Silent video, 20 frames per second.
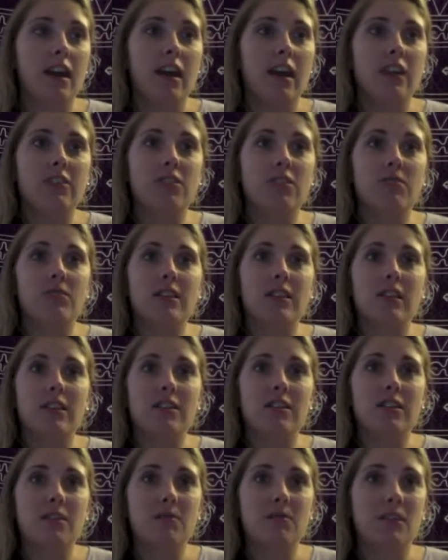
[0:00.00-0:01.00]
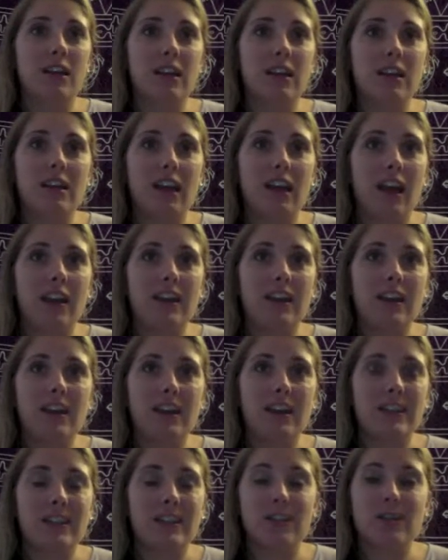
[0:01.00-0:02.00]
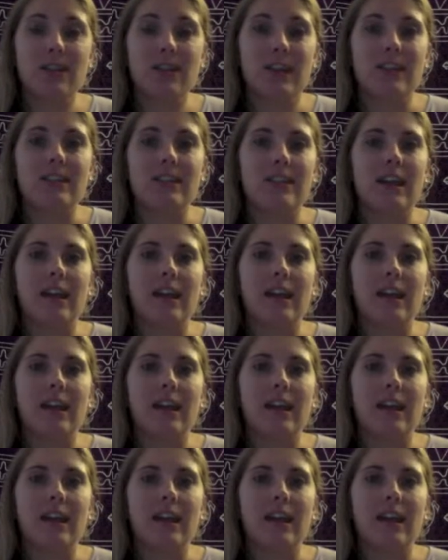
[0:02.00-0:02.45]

And she was like, you know what? I can't do this.